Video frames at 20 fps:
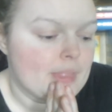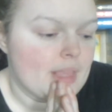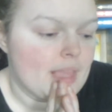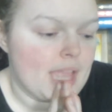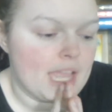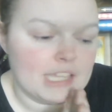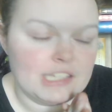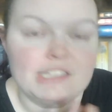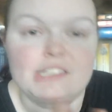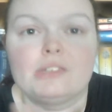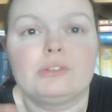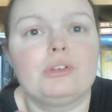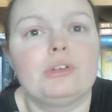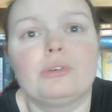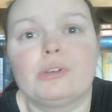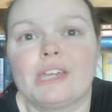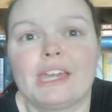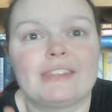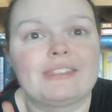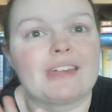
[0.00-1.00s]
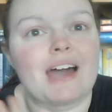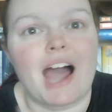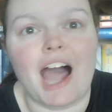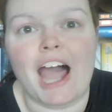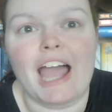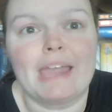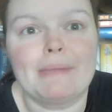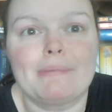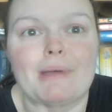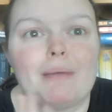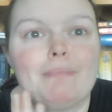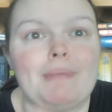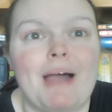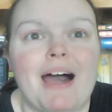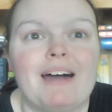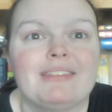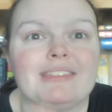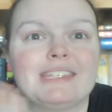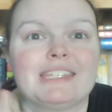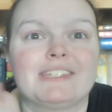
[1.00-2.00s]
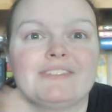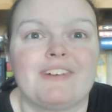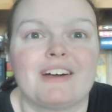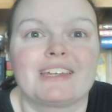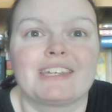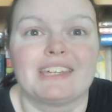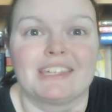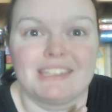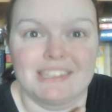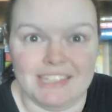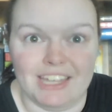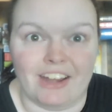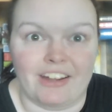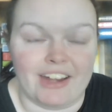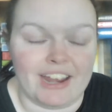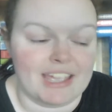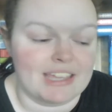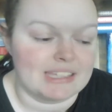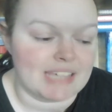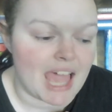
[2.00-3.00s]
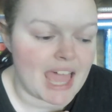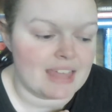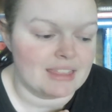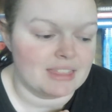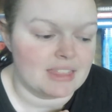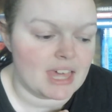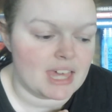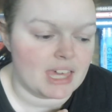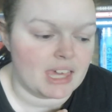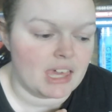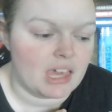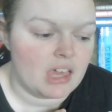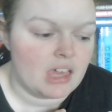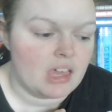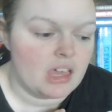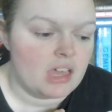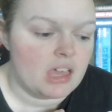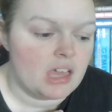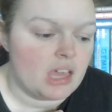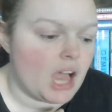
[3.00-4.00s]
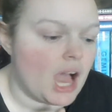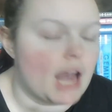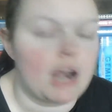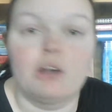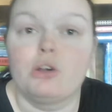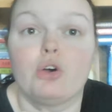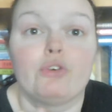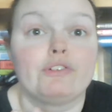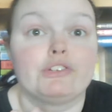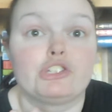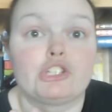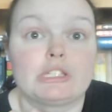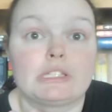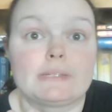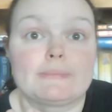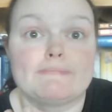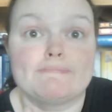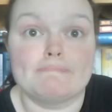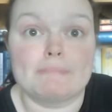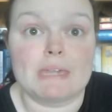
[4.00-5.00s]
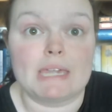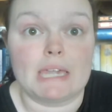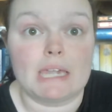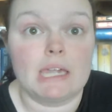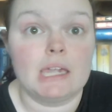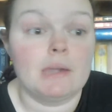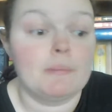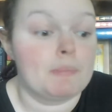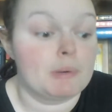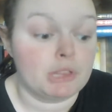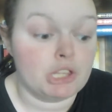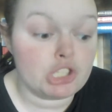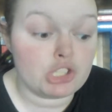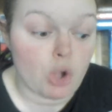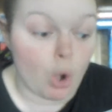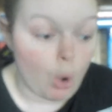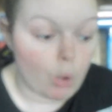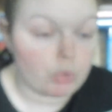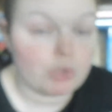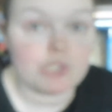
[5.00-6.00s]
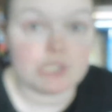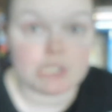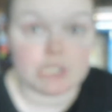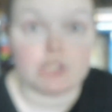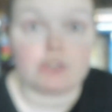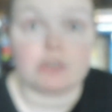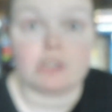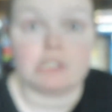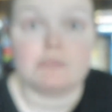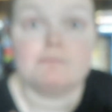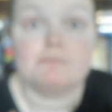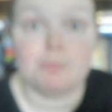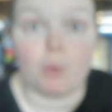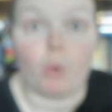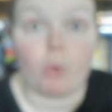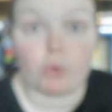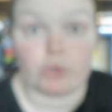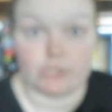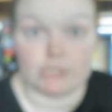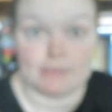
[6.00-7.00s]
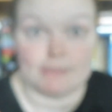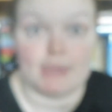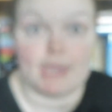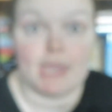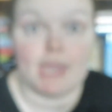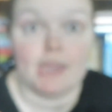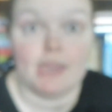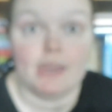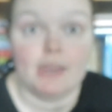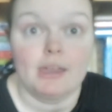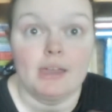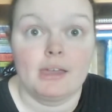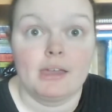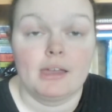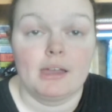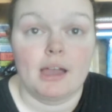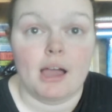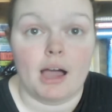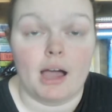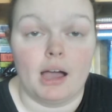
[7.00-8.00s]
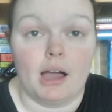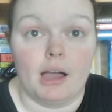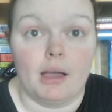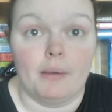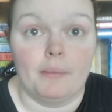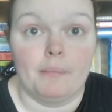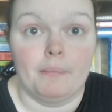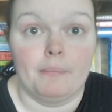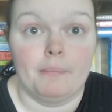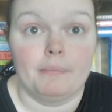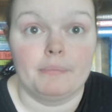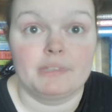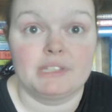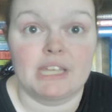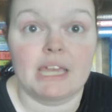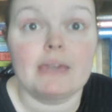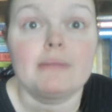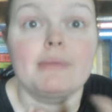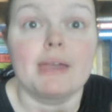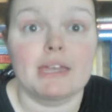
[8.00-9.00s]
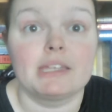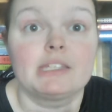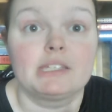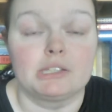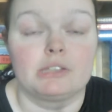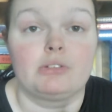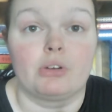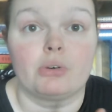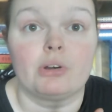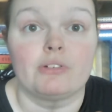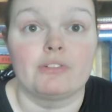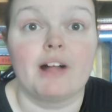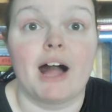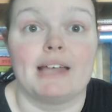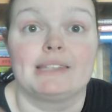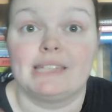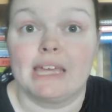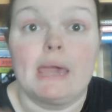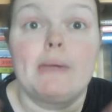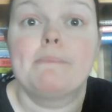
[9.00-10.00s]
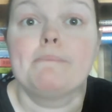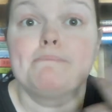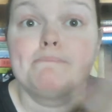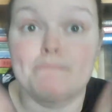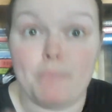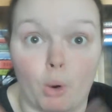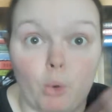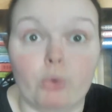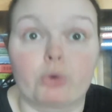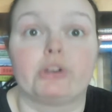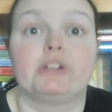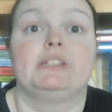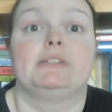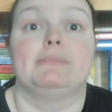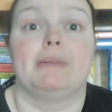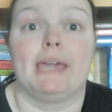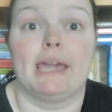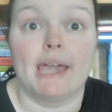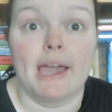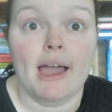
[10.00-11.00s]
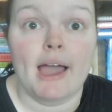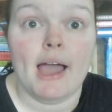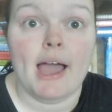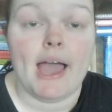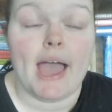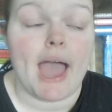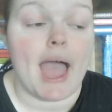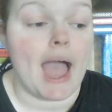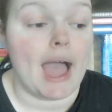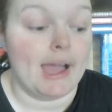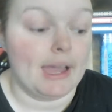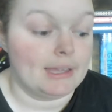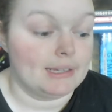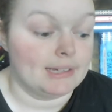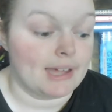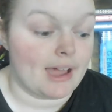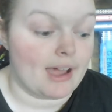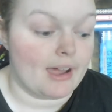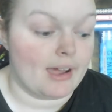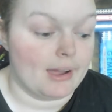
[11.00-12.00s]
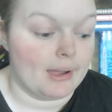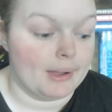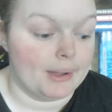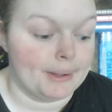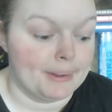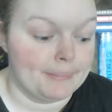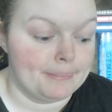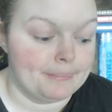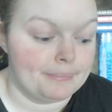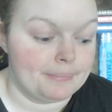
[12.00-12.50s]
I still don't get the hype about this fucking series. And like, I don't know if it's just me, but this whole series bores me. Um, same as Throne of Glass, it bores me, and um,